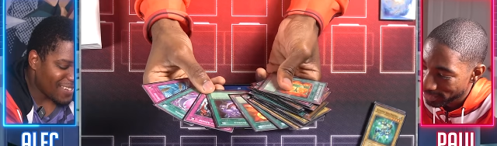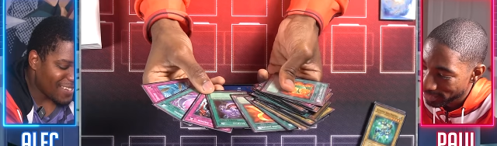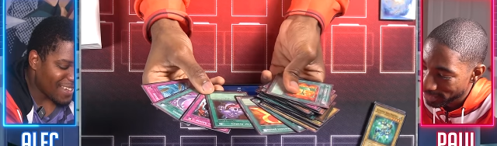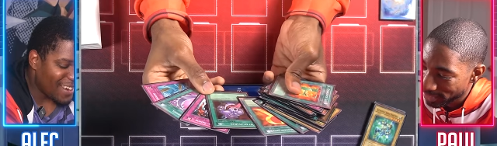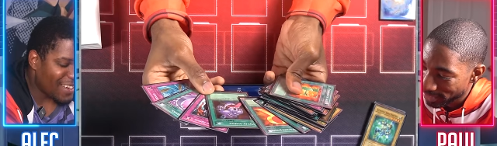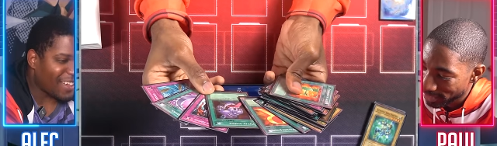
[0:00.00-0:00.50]
Speaker 1: don't
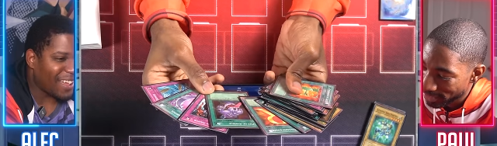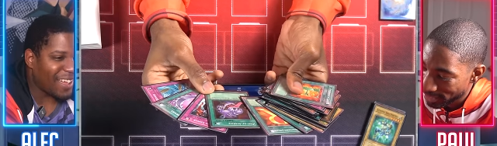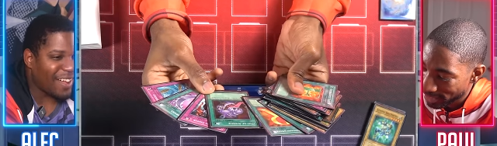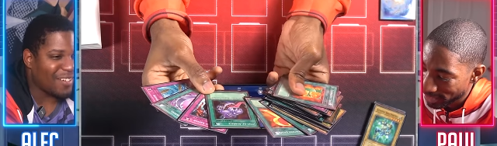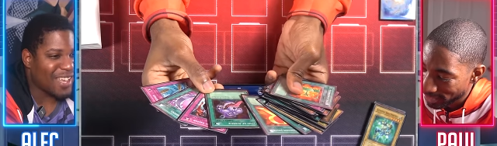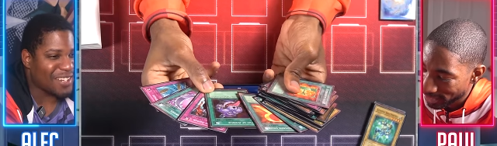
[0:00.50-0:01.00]
know. I,
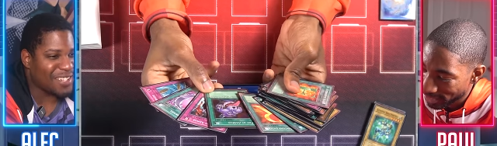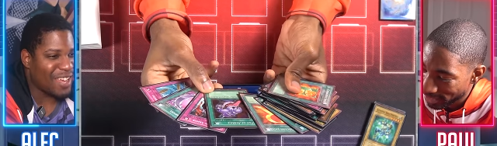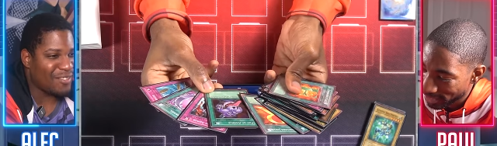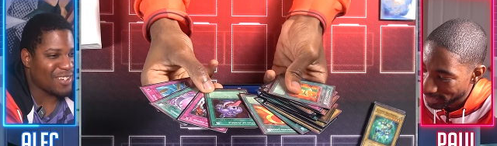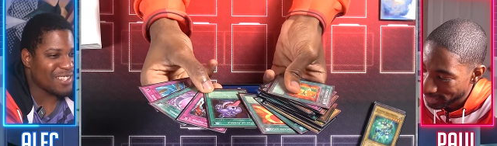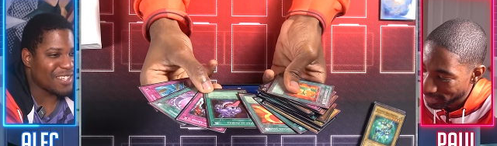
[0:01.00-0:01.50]
I, I, was
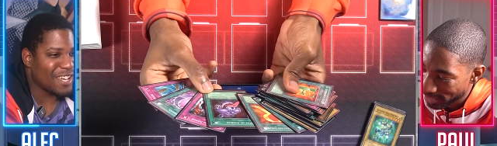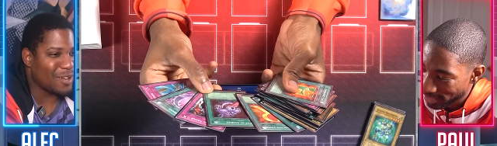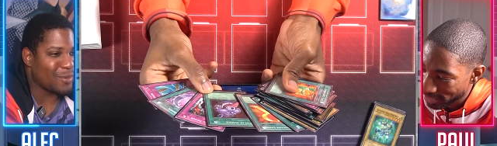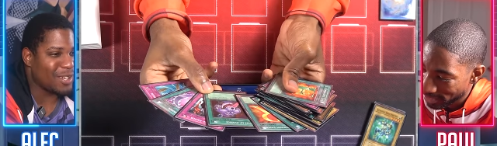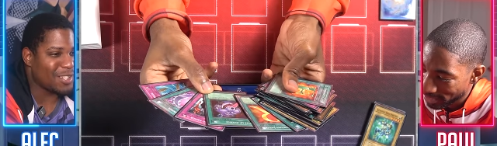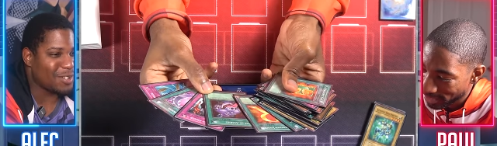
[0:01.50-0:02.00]
actually having the
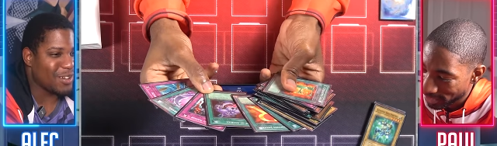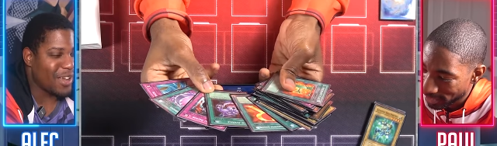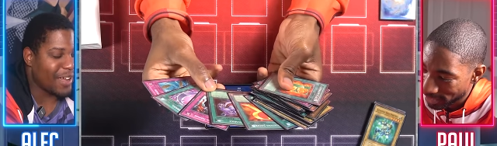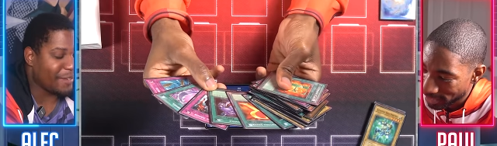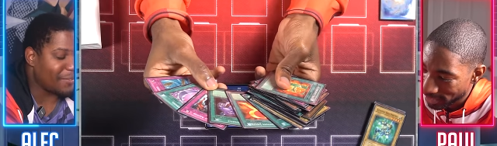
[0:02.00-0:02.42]
same issue.